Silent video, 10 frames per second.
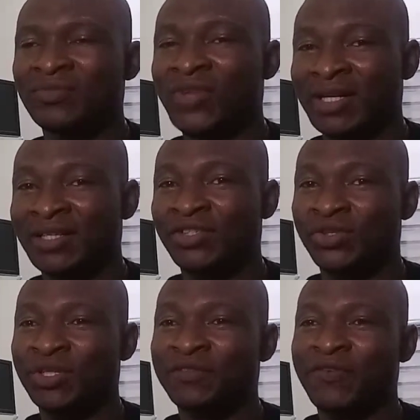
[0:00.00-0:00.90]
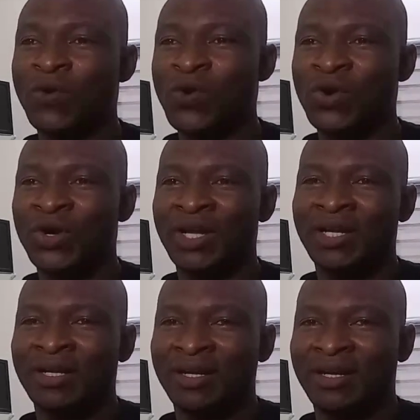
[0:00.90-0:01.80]
That is unit for
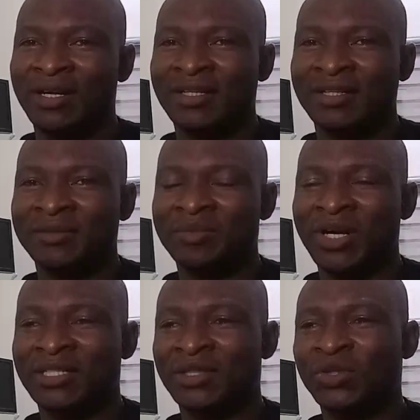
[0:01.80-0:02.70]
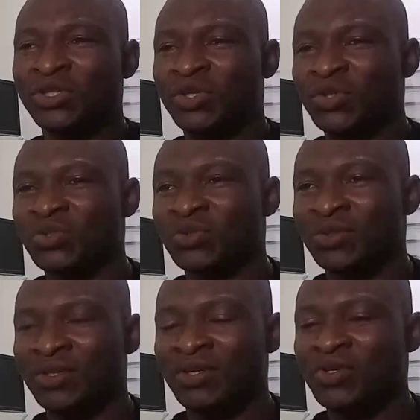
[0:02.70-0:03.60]
attenuation
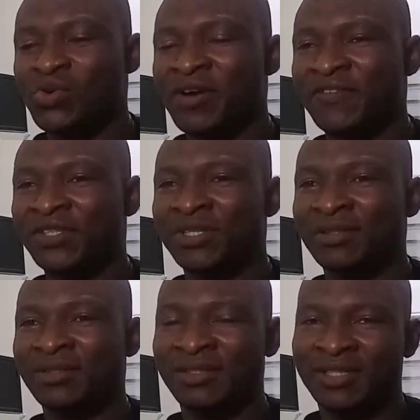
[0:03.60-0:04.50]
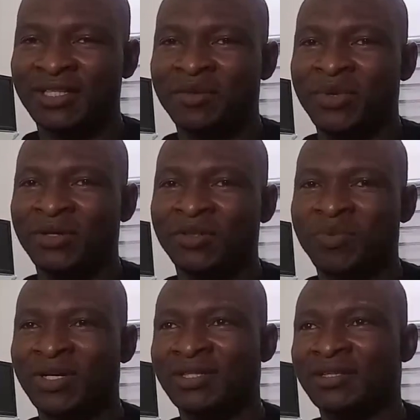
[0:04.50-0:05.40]
coefficient is decibels
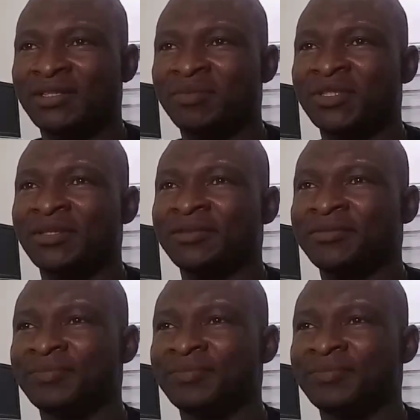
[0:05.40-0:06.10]
per centimeter.